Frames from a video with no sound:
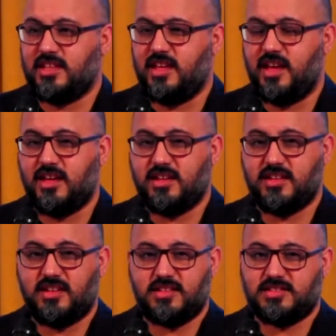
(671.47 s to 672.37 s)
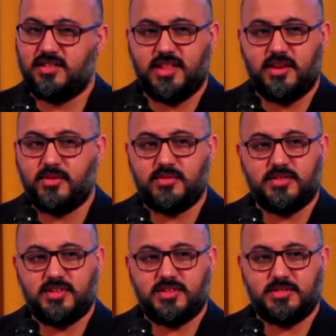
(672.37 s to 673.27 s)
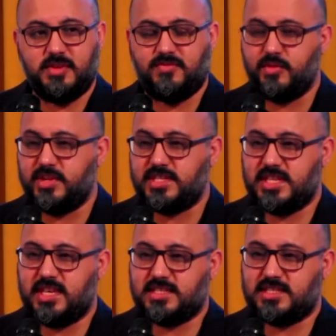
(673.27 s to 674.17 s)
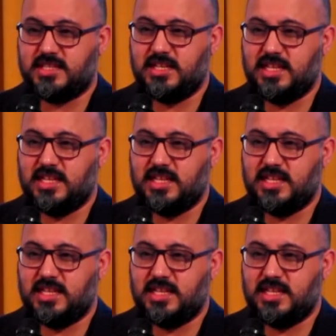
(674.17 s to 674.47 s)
Yeah, it's not that old. To be 46,